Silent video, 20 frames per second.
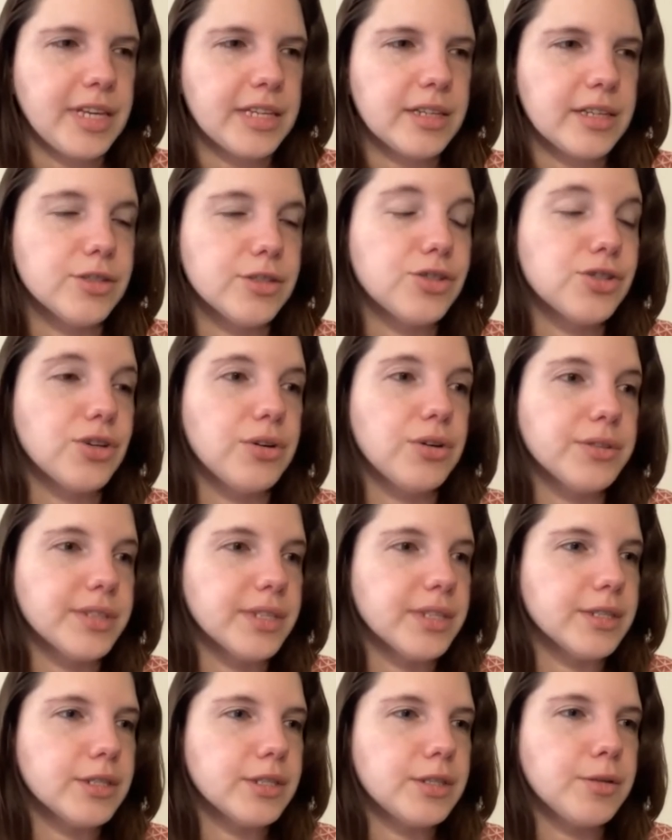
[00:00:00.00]

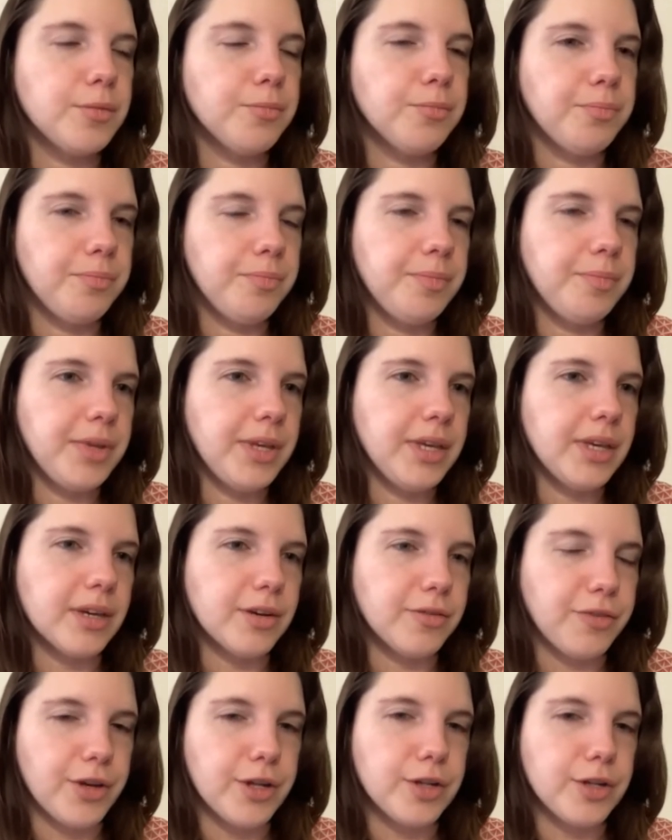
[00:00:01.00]
consultants being
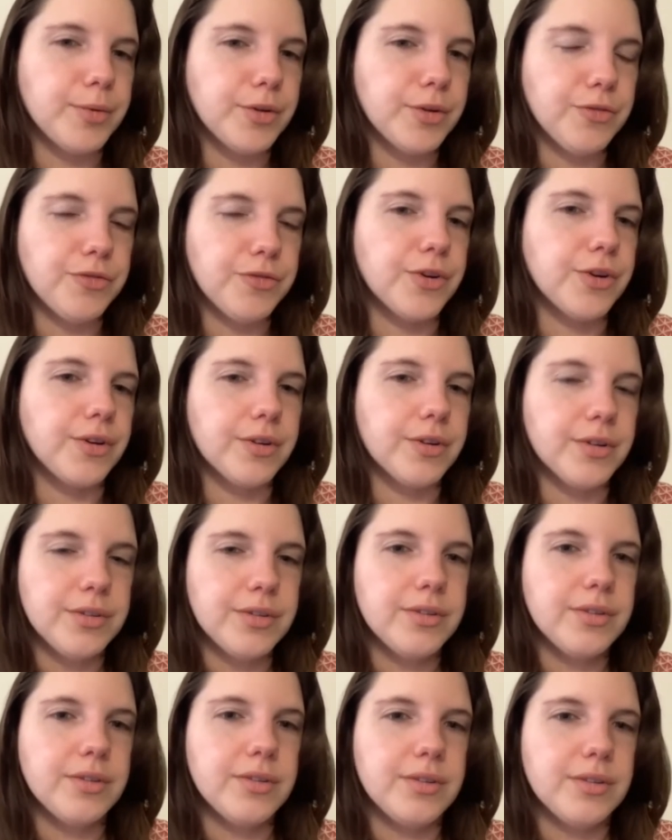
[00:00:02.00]
available for
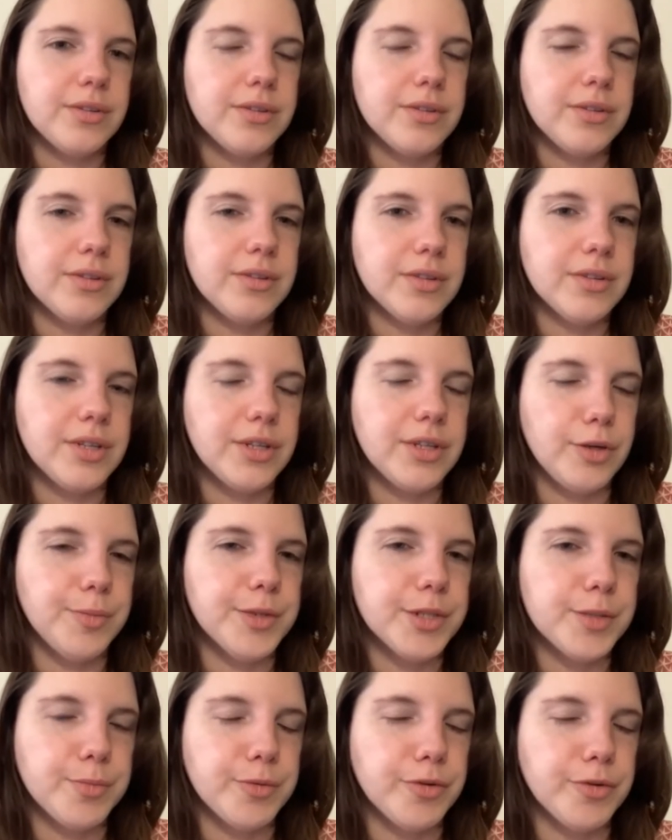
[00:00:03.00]
the
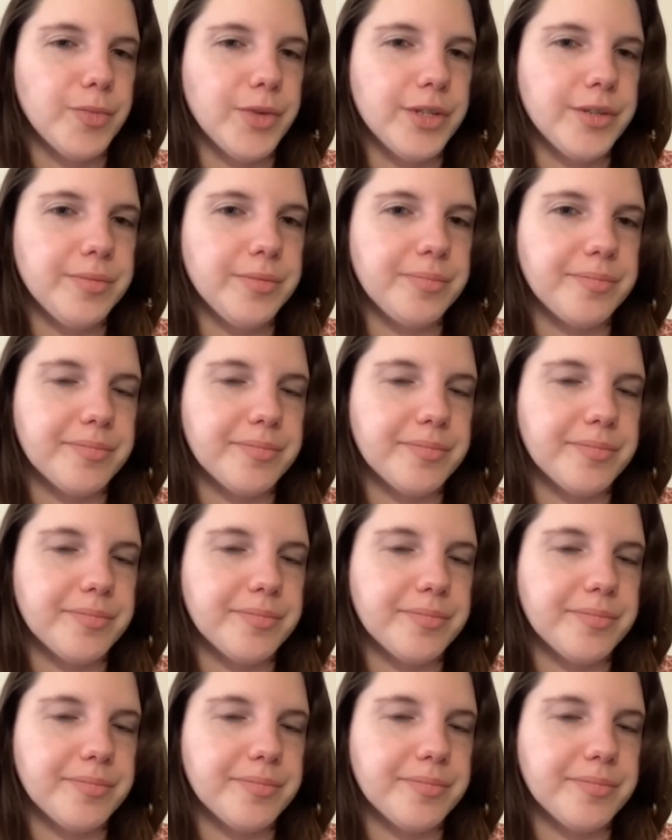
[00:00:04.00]
humanist movement.